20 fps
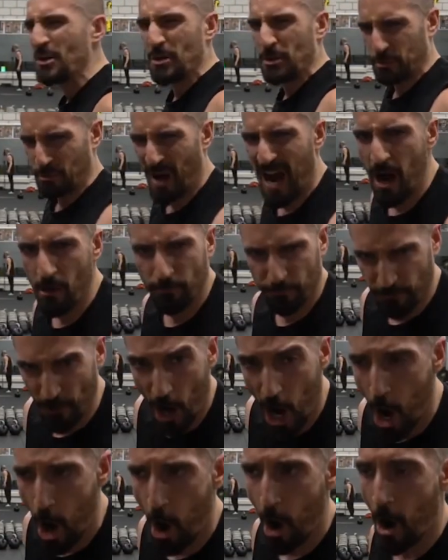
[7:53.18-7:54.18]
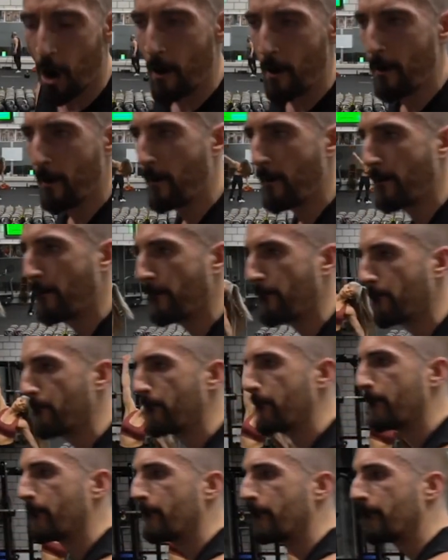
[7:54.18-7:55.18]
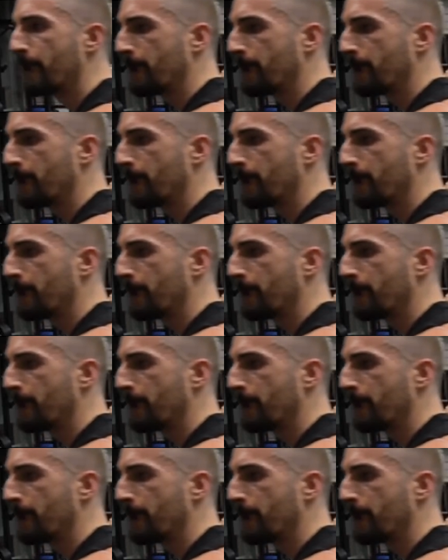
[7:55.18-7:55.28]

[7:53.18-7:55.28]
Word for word: I made some mistakes because I trusted the